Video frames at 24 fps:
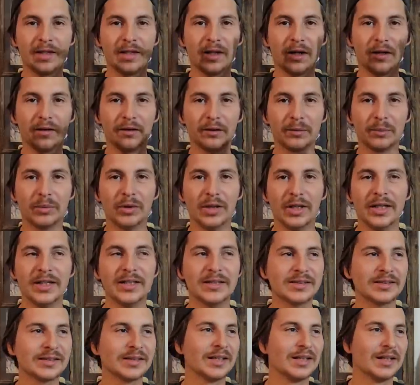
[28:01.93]
the other
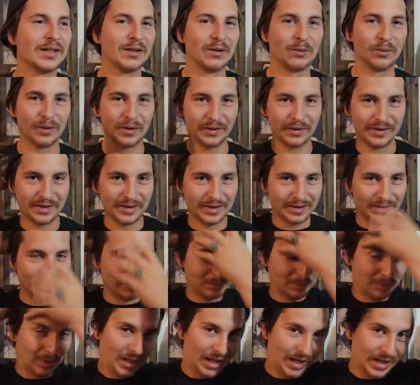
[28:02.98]
place where
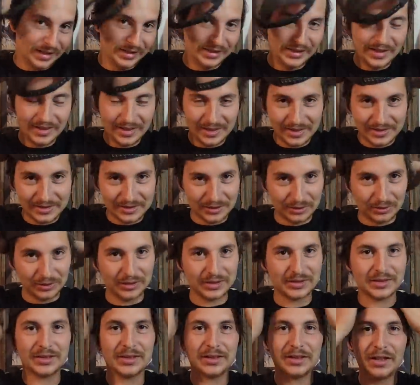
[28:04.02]
the pie ladies
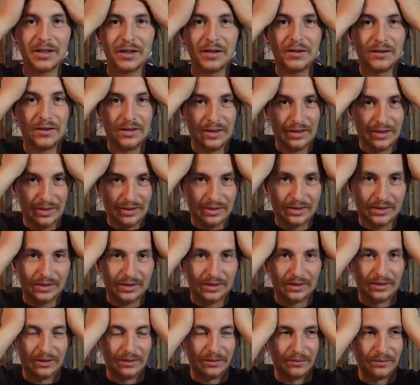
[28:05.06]
told us to go.
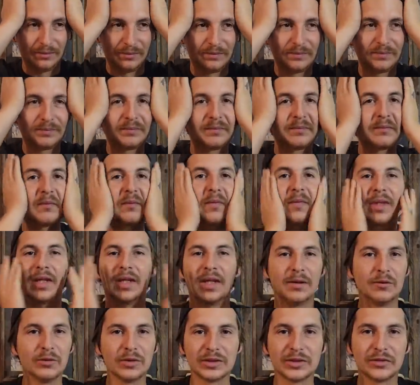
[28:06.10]

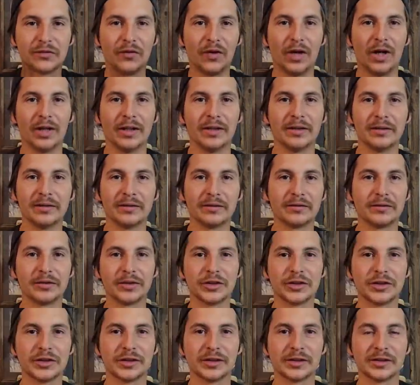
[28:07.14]
It was fun
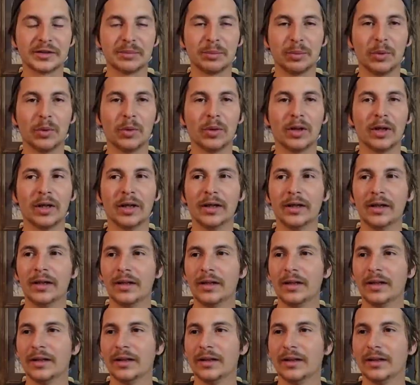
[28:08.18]
just exploring.
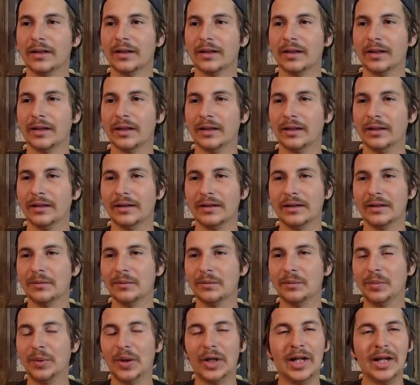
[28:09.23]

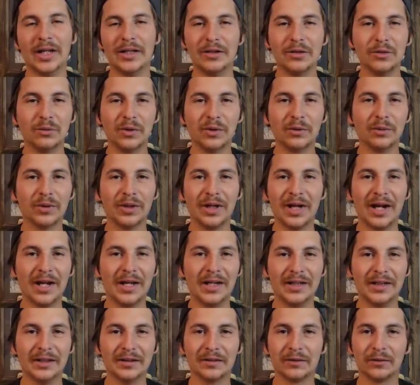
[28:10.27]
But I knew we were
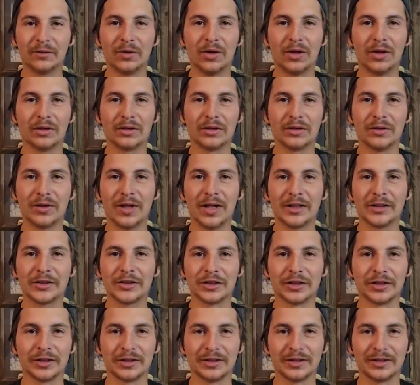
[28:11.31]
heading in the wrong
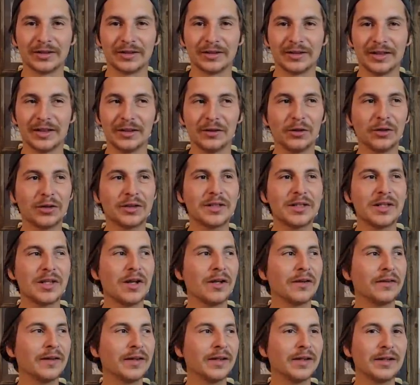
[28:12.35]
direction. It looked
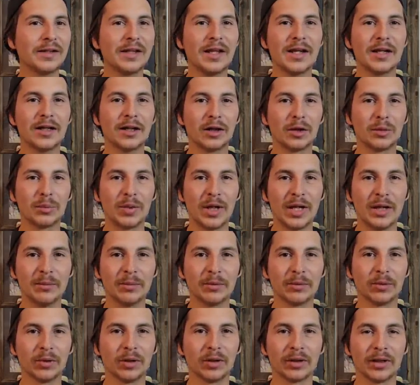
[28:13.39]
nothing like our
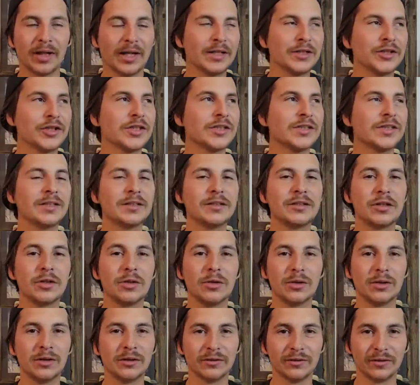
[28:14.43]
paperwork. And just
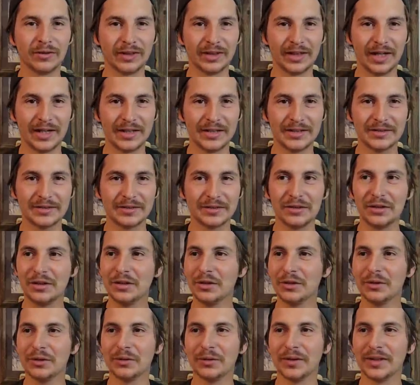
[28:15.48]
intuitively, I just
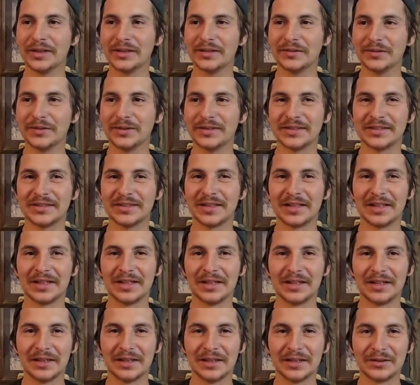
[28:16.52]
knew this was
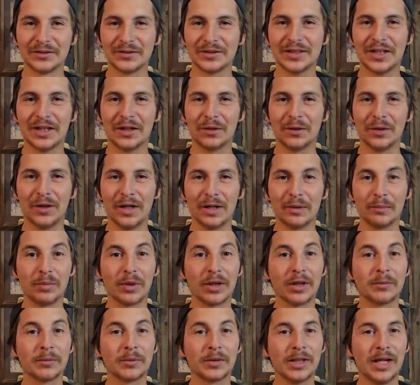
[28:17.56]
not right.
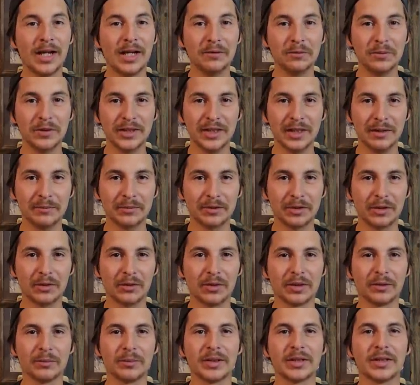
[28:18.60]
But I'm glad we kept
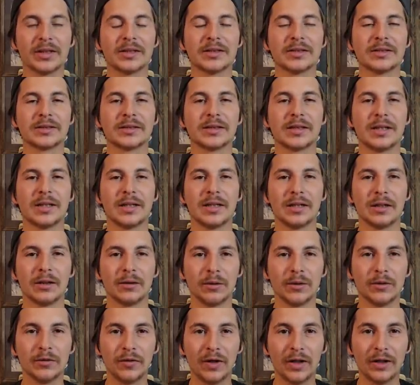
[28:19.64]
going because
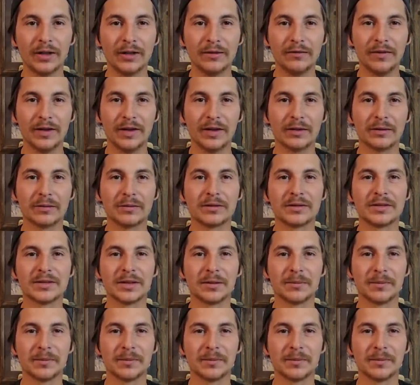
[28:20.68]
we finally found